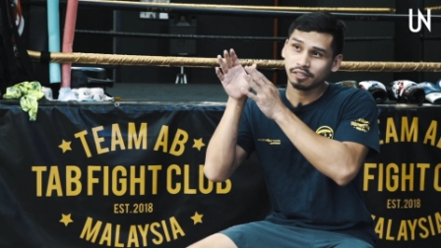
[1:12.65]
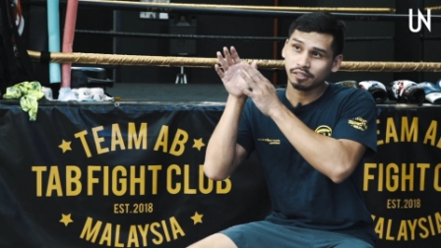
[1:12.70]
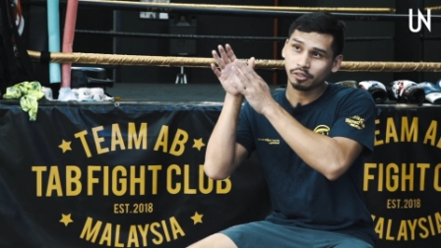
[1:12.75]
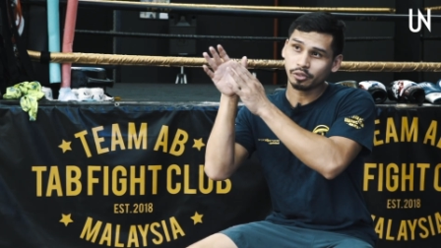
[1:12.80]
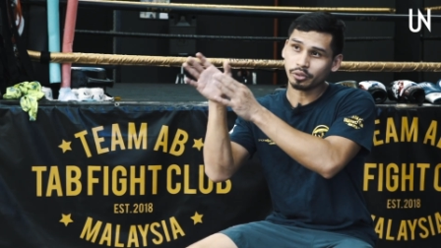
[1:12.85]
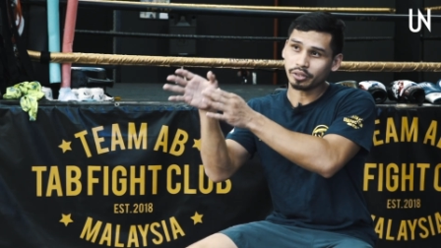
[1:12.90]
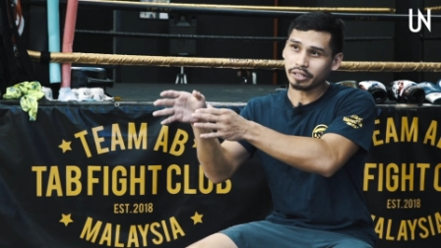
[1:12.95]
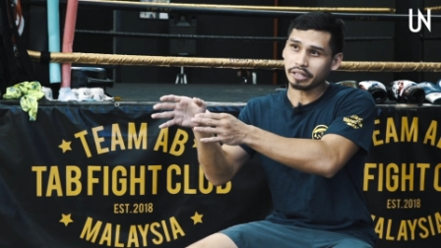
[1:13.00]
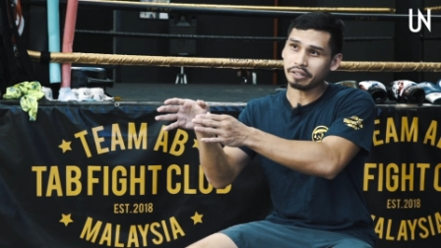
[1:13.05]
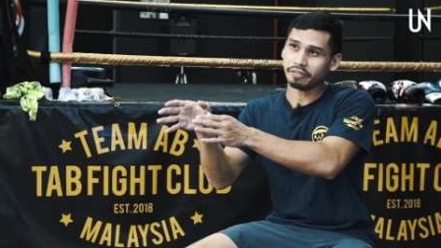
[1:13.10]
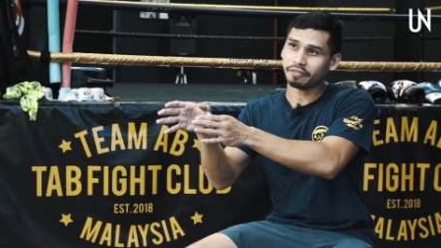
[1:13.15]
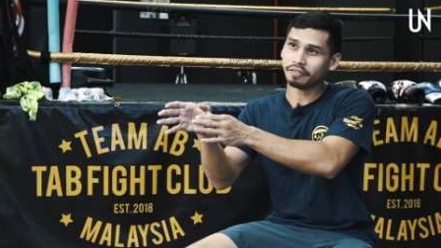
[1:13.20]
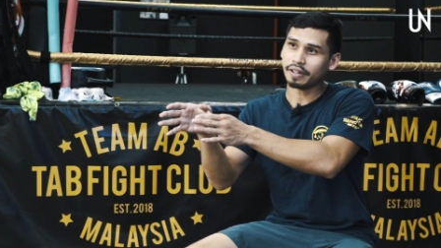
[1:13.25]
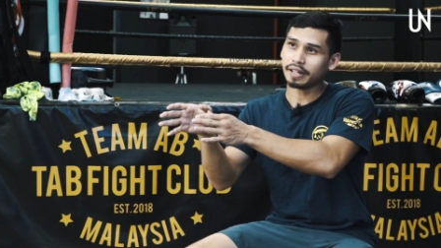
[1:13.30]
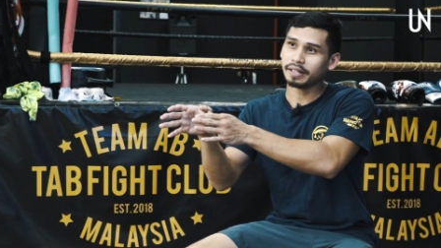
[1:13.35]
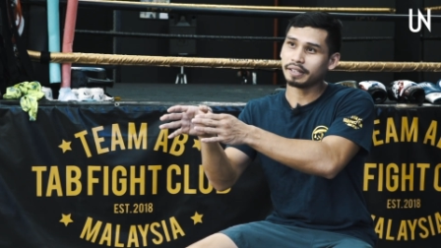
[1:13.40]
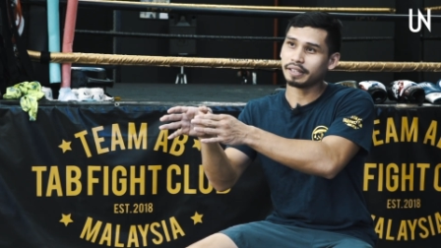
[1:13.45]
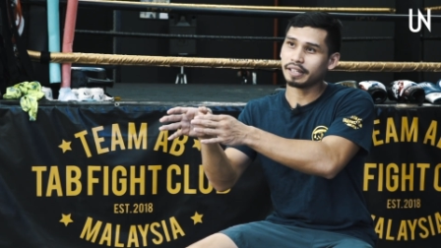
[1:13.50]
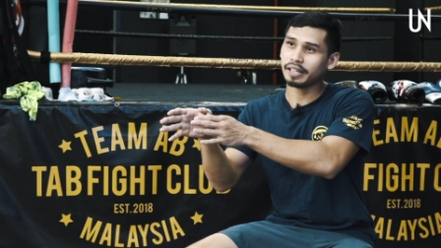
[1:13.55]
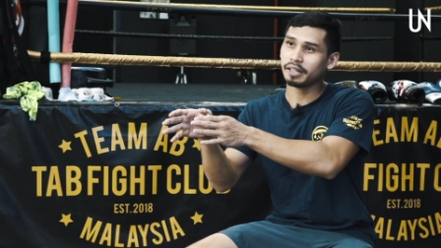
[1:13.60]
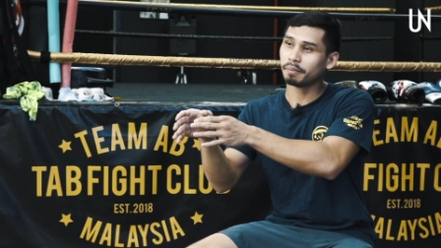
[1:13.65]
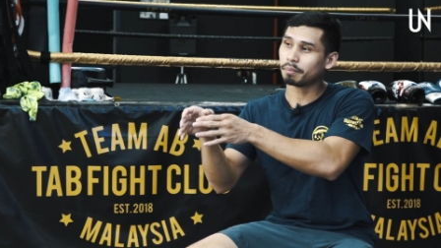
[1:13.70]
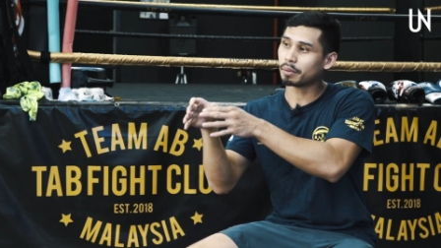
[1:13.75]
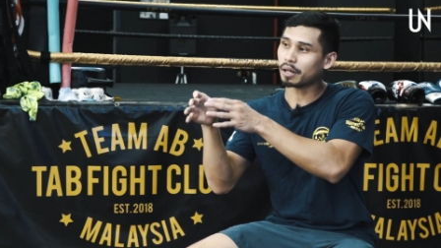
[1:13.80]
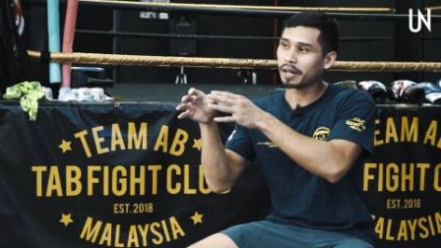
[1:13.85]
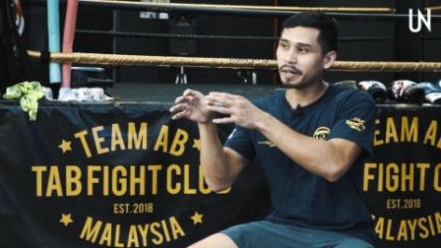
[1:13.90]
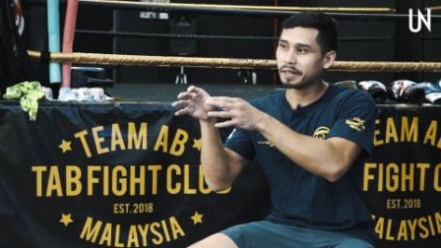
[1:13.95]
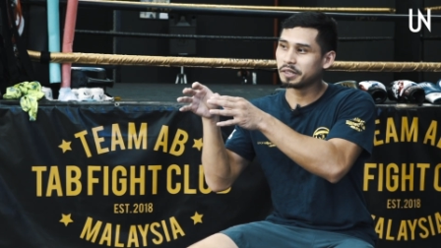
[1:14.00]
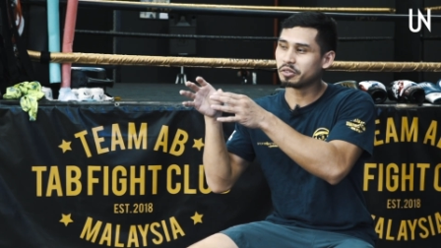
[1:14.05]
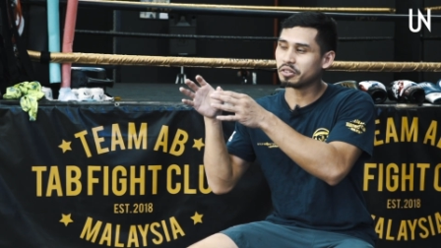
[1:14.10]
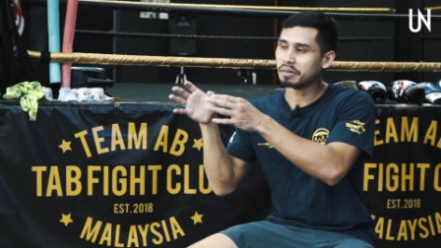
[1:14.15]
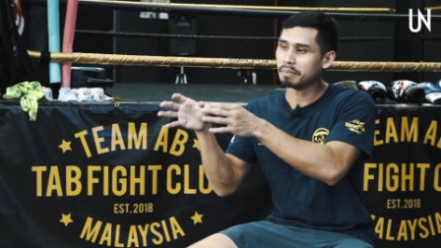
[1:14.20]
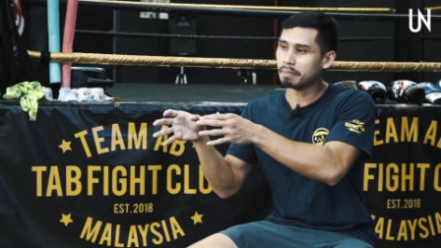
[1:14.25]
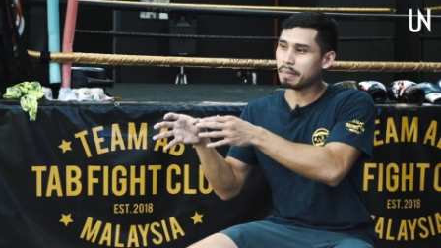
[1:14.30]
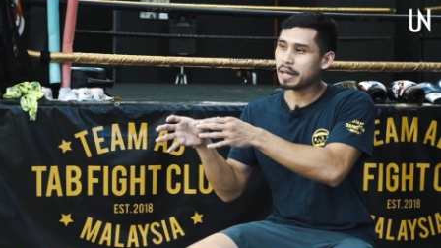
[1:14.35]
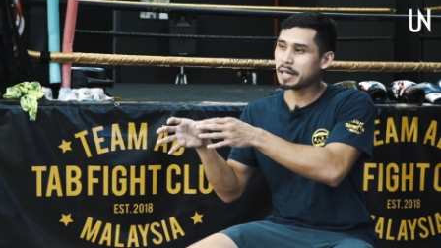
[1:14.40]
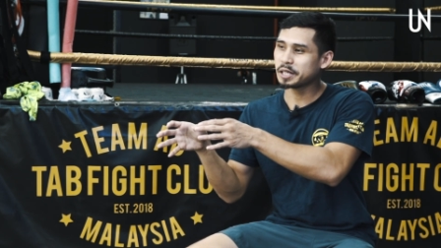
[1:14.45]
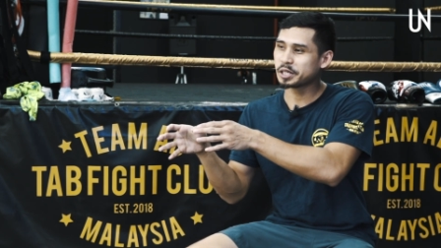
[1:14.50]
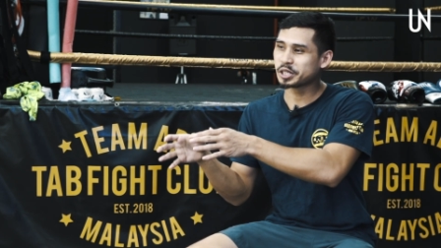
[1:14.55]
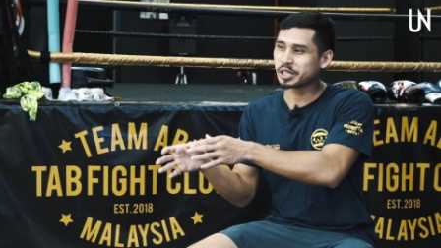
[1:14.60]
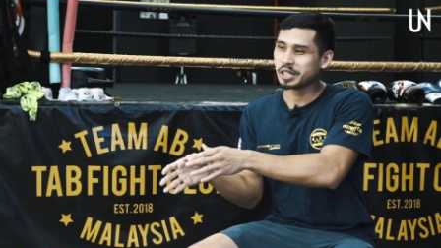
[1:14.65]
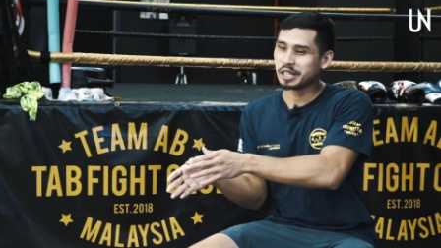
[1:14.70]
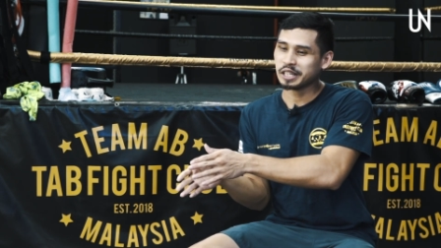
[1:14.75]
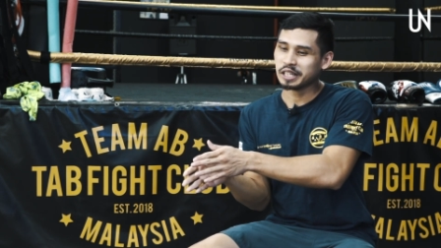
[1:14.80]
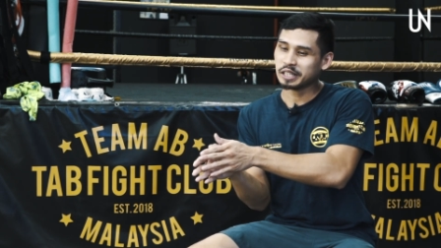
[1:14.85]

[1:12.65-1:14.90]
to the event day, prior to the match,